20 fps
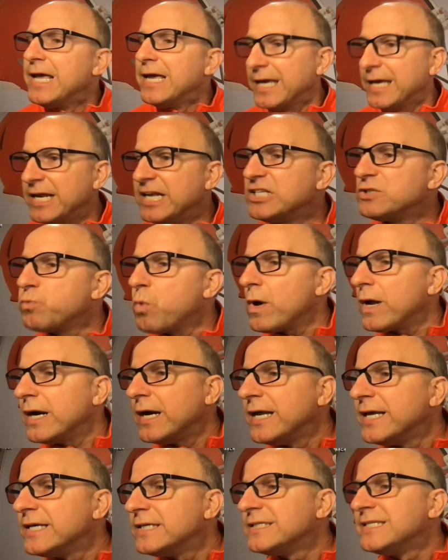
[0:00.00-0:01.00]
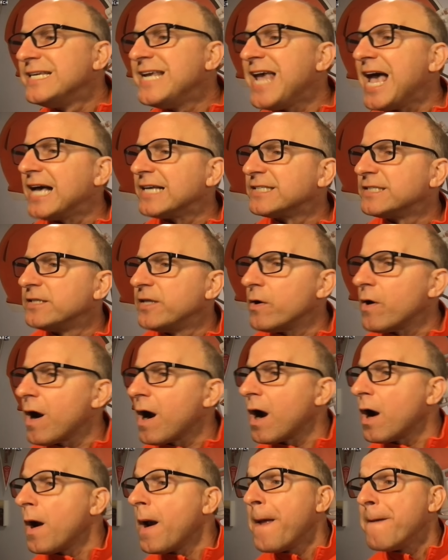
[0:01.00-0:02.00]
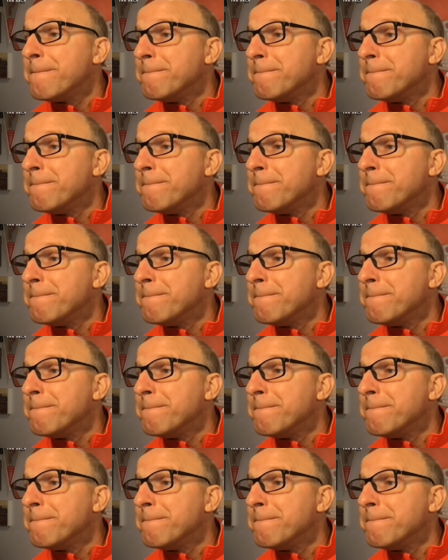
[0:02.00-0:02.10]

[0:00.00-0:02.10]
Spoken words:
It is what it is. Yes, there are